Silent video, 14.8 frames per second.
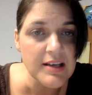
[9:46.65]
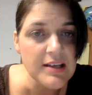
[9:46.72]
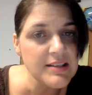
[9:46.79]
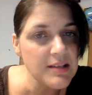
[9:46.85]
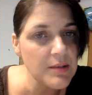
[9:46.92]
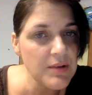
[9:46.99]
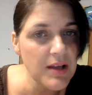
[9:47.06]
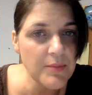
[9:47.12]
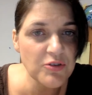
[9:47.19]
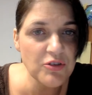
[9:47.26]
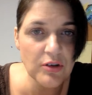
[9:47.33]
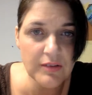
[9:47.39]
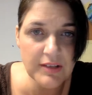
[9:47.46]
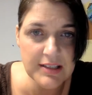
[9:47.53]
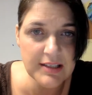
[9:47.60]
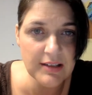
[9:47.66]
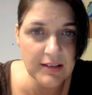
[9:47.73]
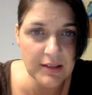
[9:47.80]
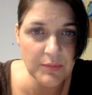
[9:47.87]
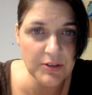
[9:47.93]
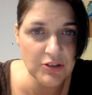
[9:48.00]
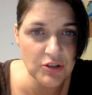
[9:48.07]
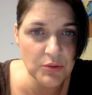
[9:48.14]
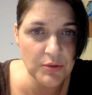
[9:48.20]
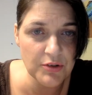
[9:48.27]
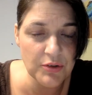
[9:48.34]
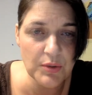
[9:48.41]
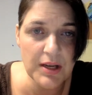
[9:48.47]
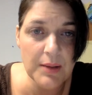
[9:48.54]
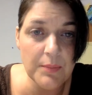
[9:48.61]
Sometimes you're only dealing with 2 or
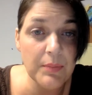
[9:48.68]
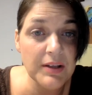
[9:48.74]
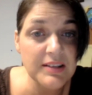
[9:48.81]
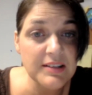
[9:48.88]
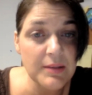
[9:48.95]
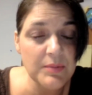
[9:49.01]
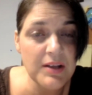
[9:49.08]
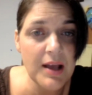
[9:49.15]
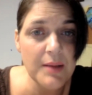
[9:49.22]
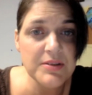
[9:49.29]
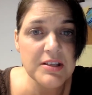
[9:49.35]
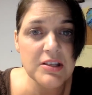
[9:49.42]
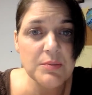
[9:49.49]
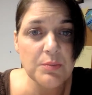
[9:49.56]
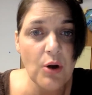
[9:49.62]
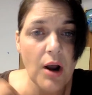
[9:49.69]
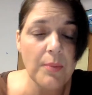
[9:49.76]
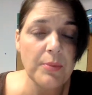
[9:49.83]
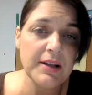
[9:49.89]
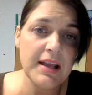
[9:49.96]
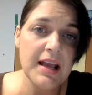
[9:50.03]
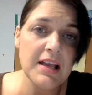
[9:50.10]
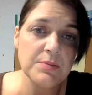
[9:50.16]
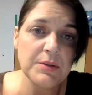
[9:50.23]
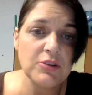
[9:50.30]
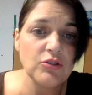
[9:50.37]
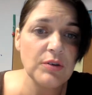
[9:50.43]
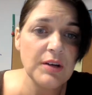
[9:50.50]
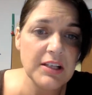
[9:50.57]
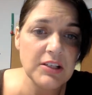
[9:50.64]
3, but sometimes this property has been
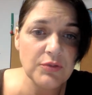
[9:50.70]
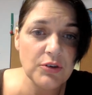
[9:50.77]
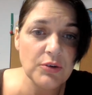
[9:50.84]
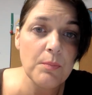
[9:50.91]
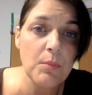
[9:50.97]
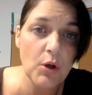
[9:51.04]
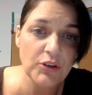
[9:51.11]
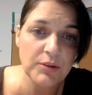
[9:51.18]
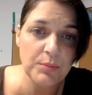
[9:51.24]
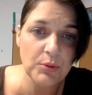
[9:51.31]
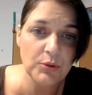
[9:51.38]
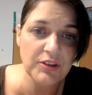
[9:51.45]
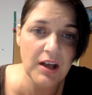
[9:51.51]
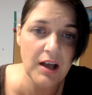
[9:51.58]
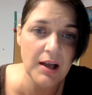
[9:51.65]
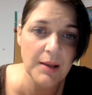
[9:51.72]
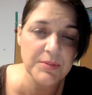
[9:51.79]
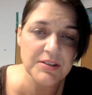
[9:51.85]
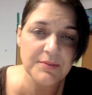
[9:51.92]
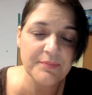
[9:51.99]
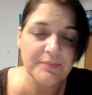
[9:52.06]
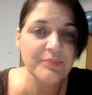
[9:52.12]
transferred multiple times.